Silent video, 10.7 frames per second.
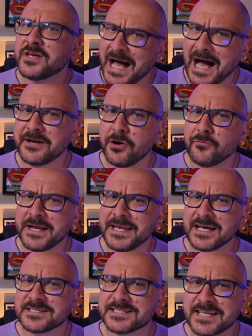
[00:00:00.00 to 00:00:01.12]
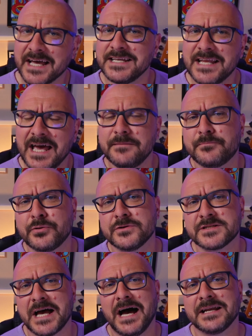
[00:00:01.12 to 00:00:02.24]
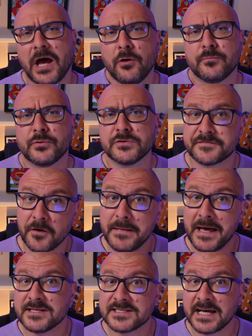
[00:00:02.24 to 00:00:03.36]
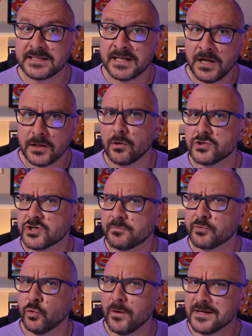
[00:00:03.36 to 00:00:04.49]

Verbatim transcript: you can already assign inputs and outputs from inside Logic Pro